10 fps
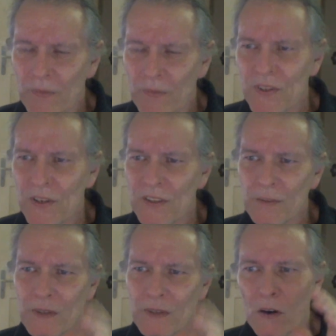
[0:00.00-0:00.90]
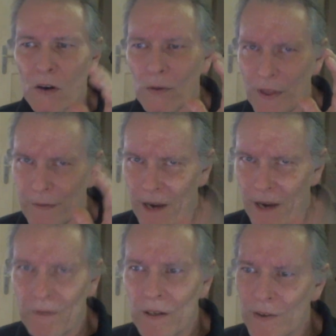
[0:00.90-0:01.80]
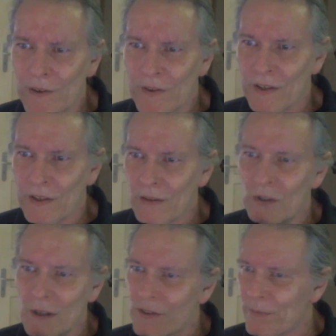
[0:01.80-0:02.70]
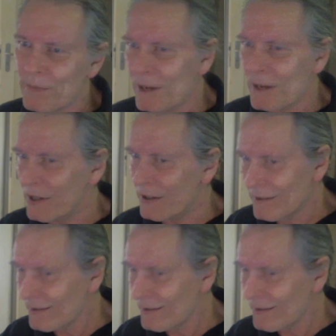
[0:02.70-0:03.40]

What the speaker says: system or with the 500 system. Who knows? Maybe